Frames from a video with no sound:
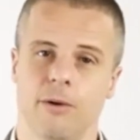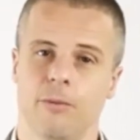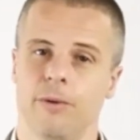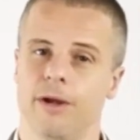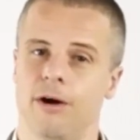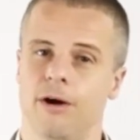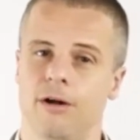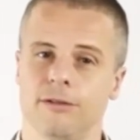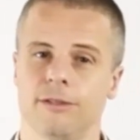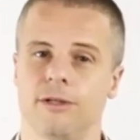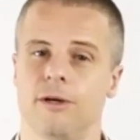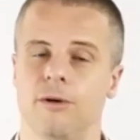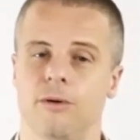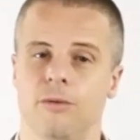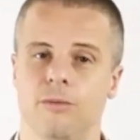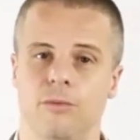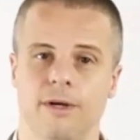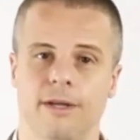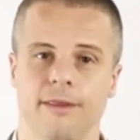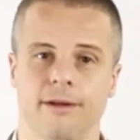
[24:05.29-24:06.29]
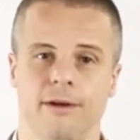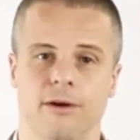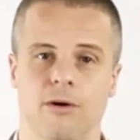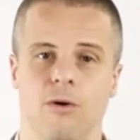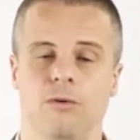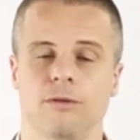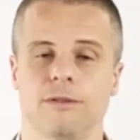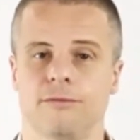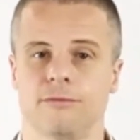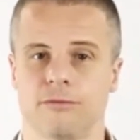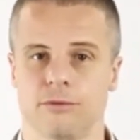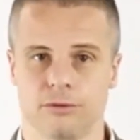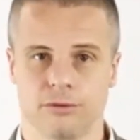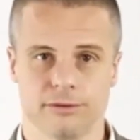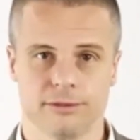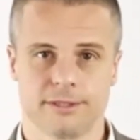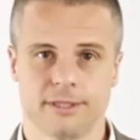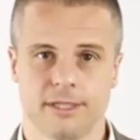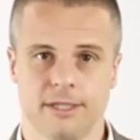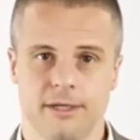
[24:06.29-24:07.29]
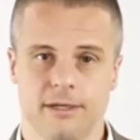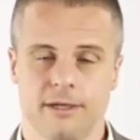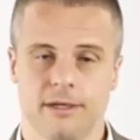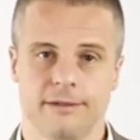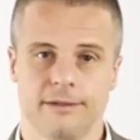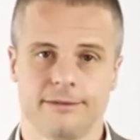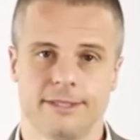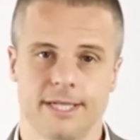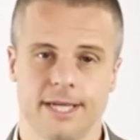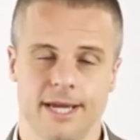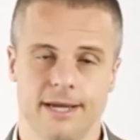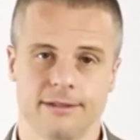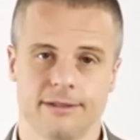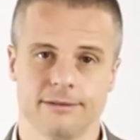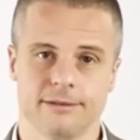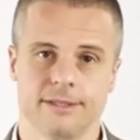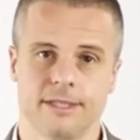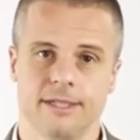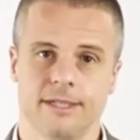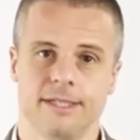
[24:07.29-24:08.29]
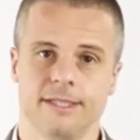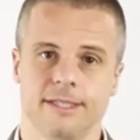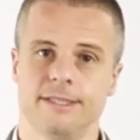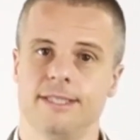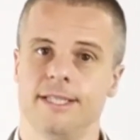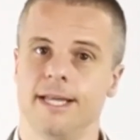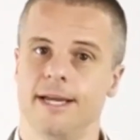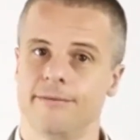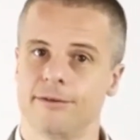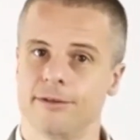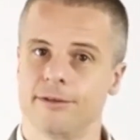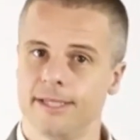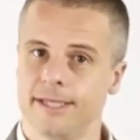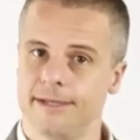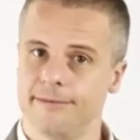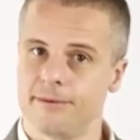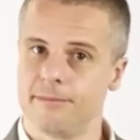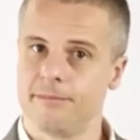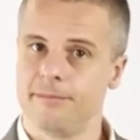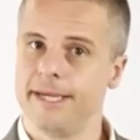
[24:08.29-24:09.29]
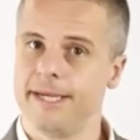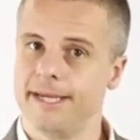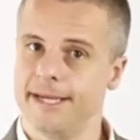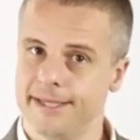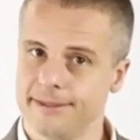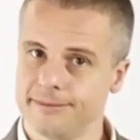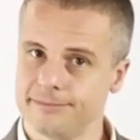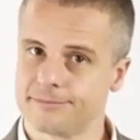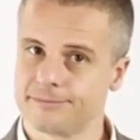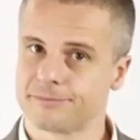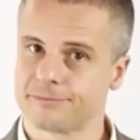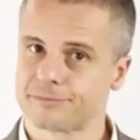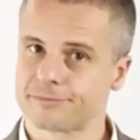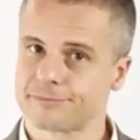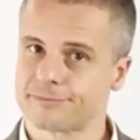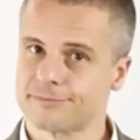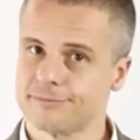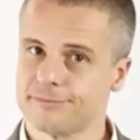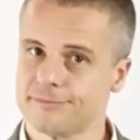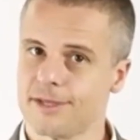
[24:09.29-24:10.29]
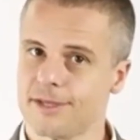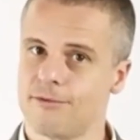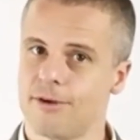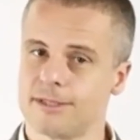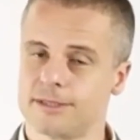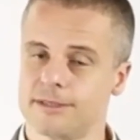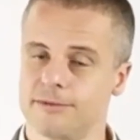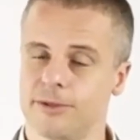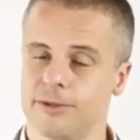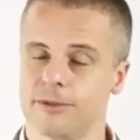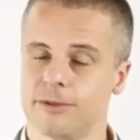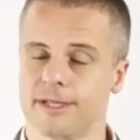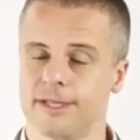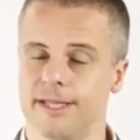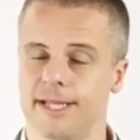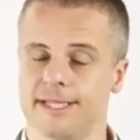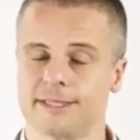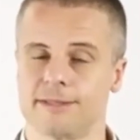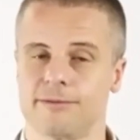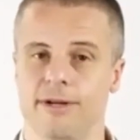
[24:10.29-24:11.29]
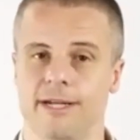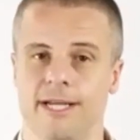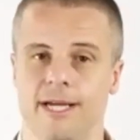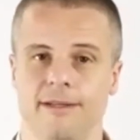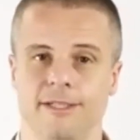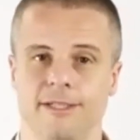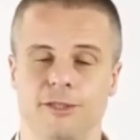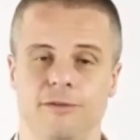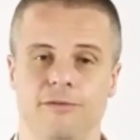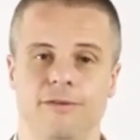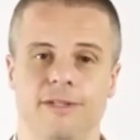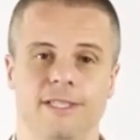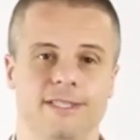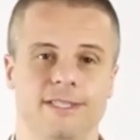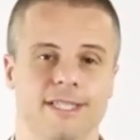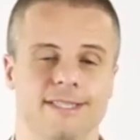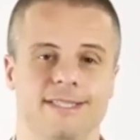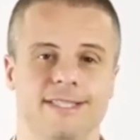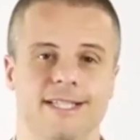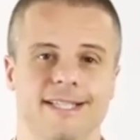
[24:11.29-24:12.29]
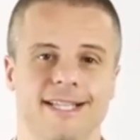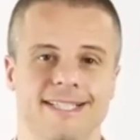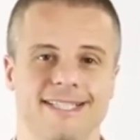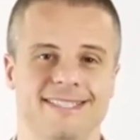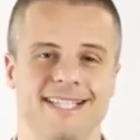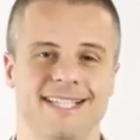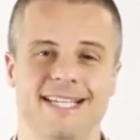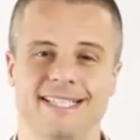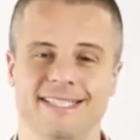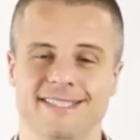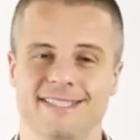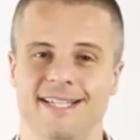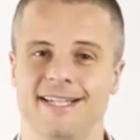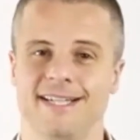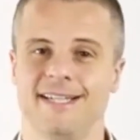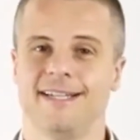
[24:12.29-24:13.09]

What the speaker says: We all know one of the golden rules of sales is never leave a meeting, right? So if we were in a classroom right now, I'll let you finish that sentence.